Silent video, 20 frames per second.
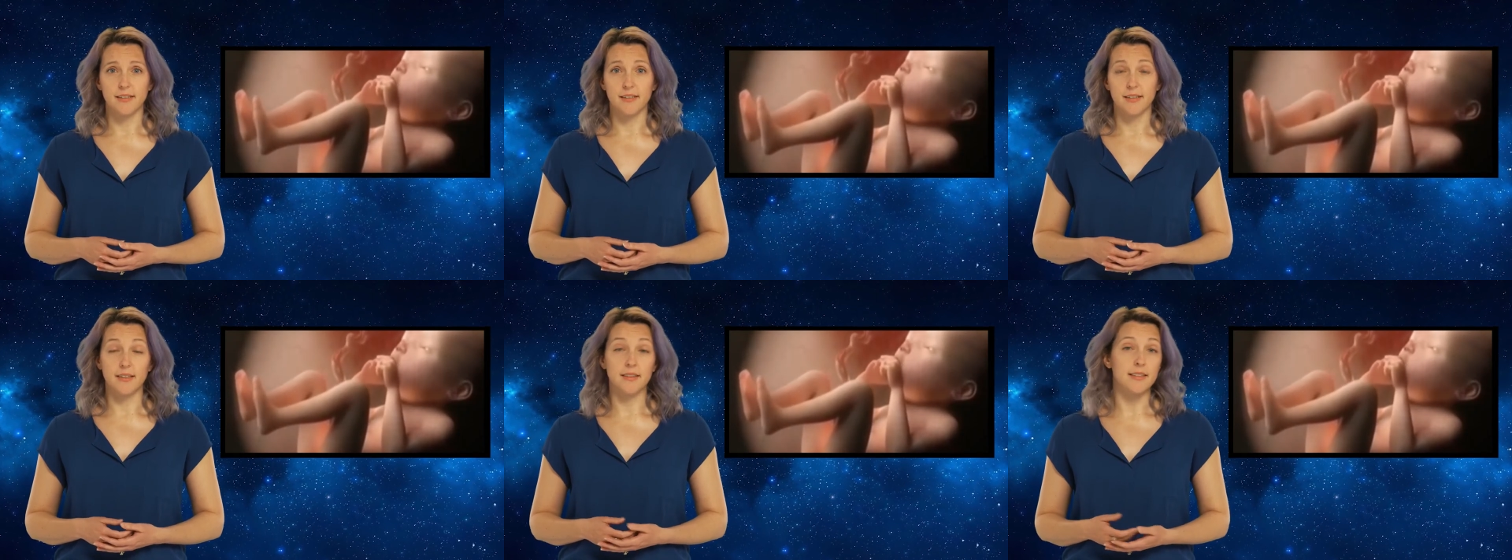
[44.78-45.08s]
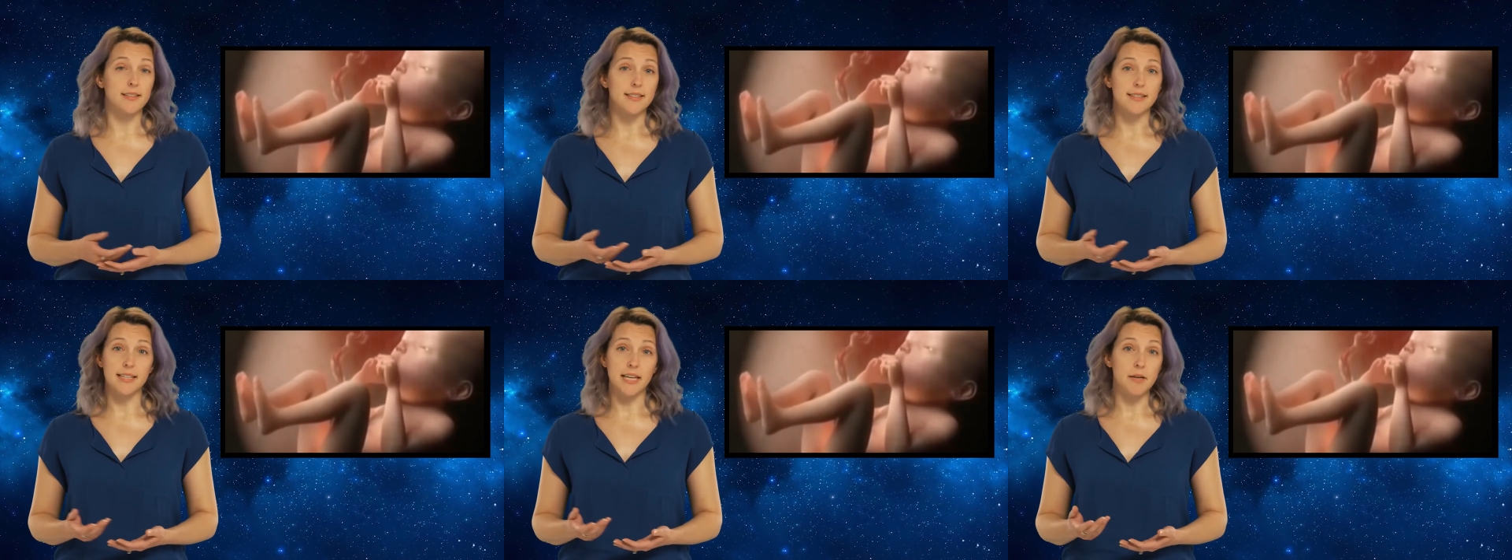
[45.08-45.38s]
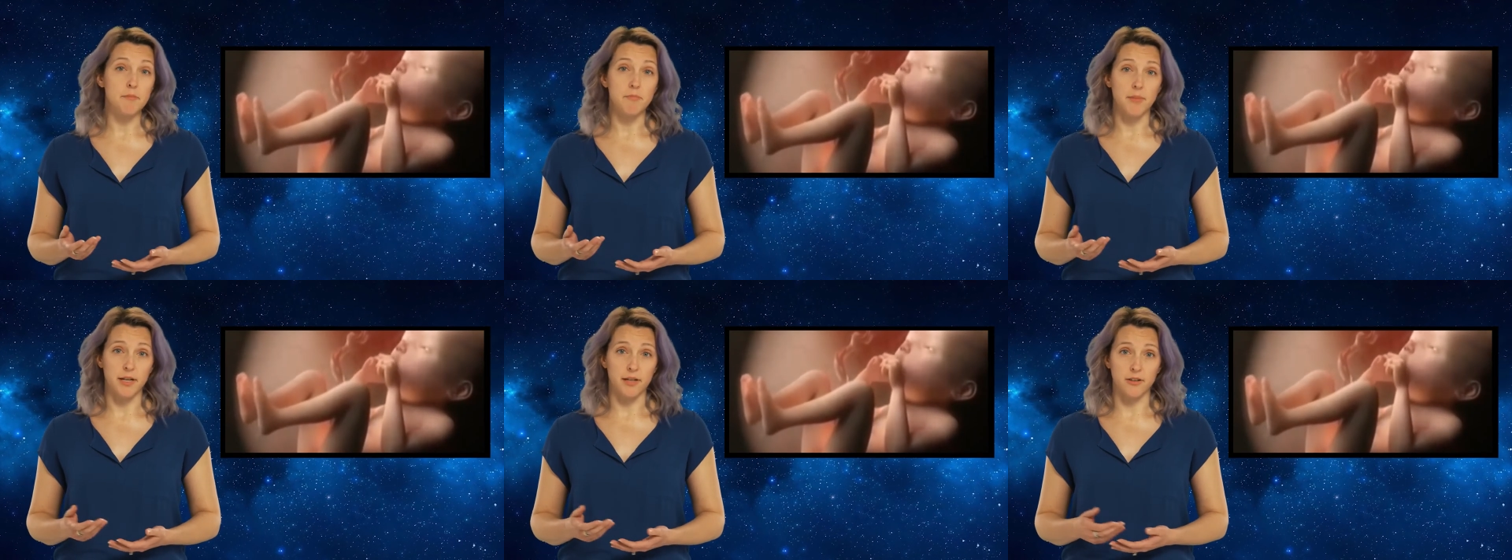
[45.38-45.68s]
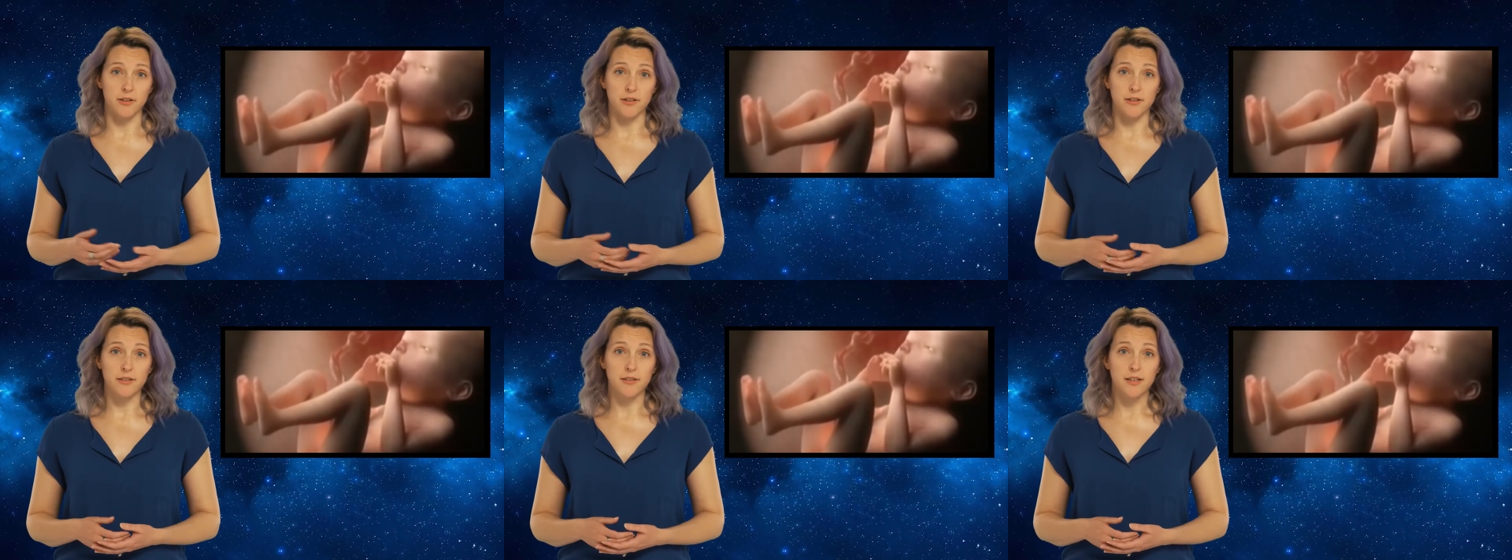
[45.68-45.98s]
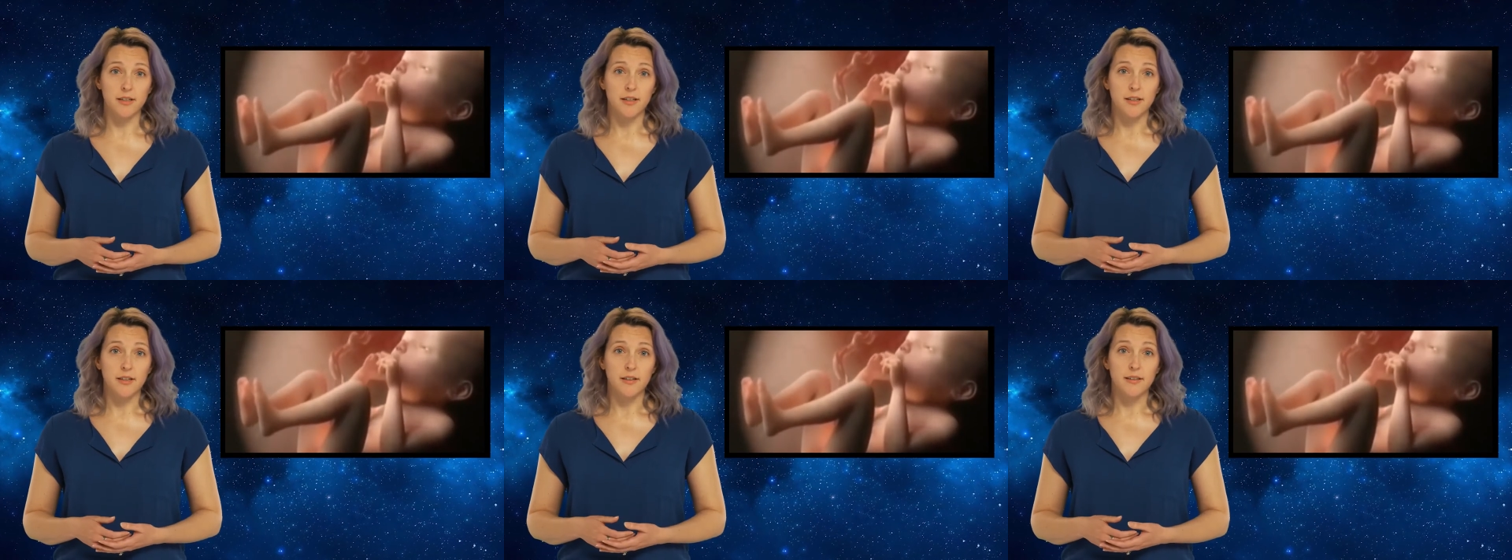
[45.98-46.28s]
In the same manner,
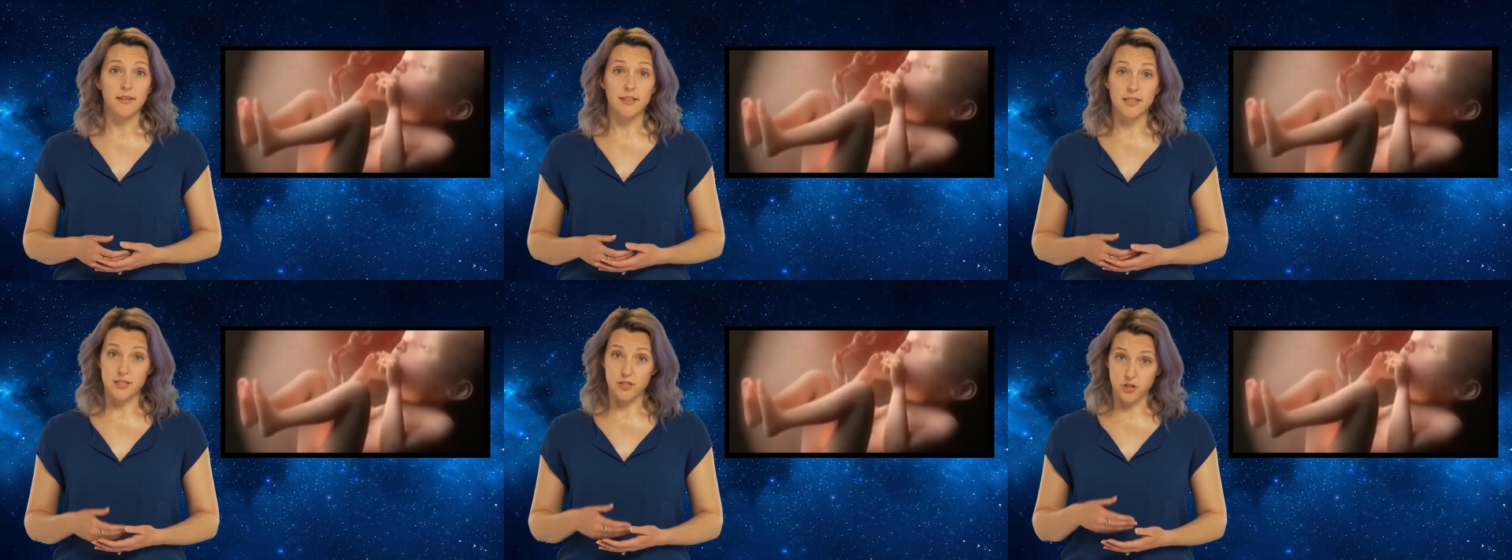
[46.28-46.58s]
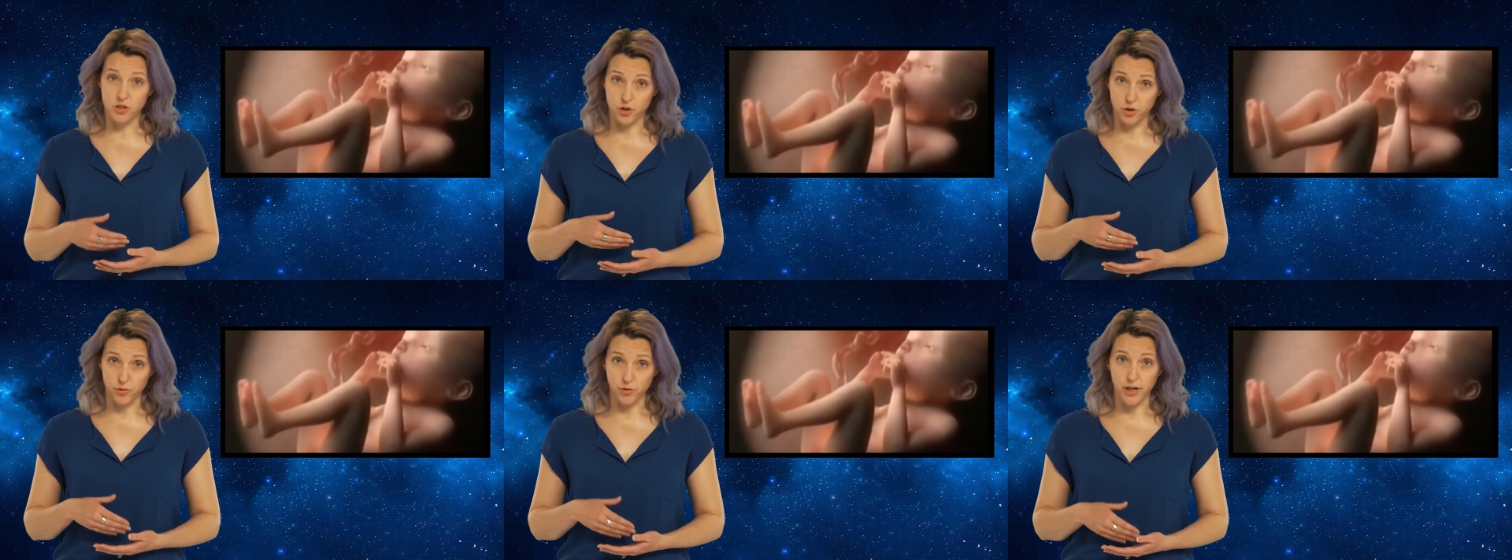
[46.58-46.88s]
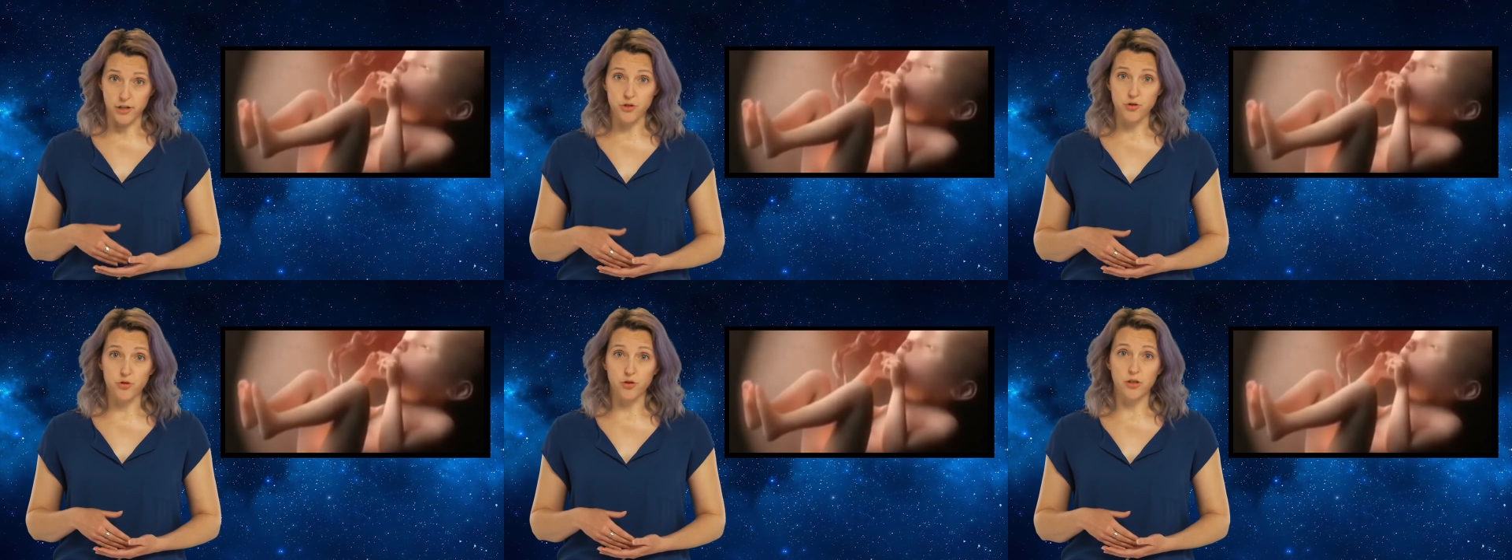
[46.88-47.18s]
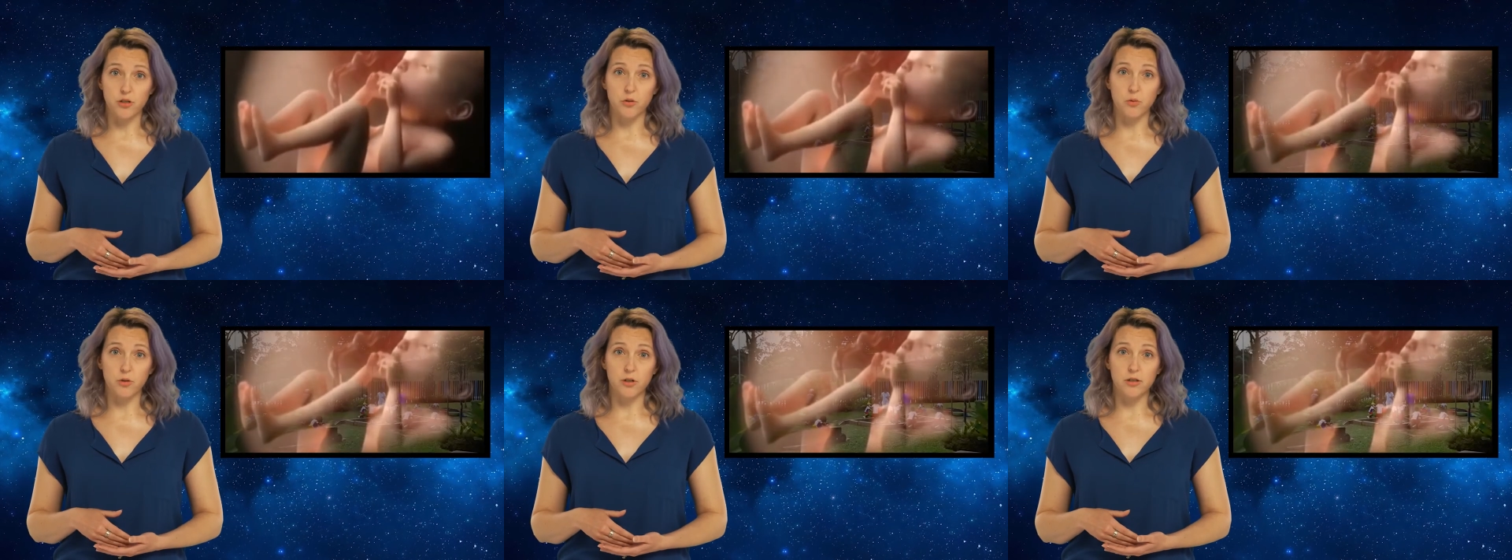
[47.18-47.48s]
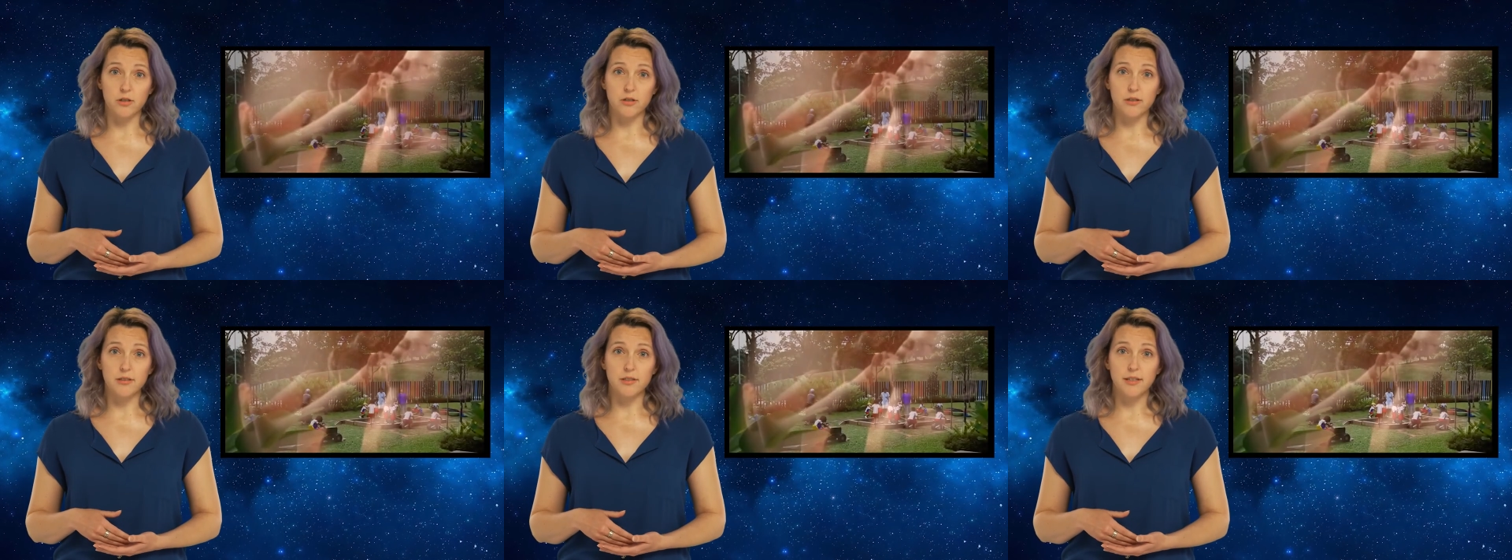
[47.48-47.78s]
this terrestrial
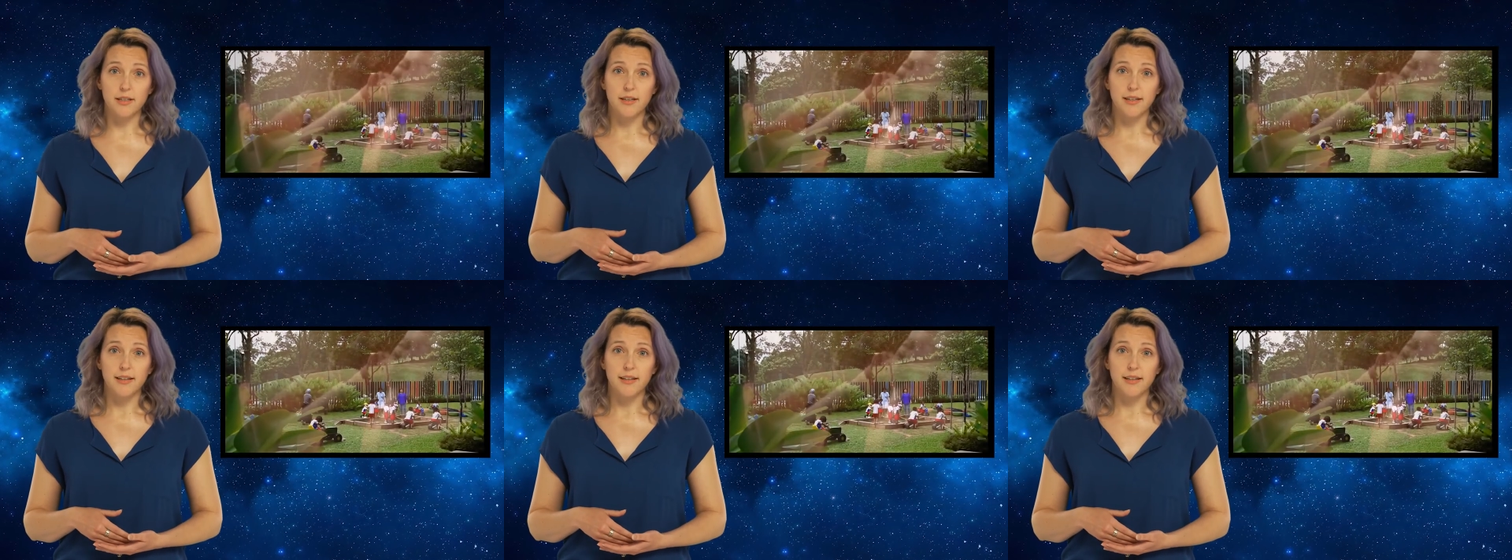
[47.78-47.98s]
world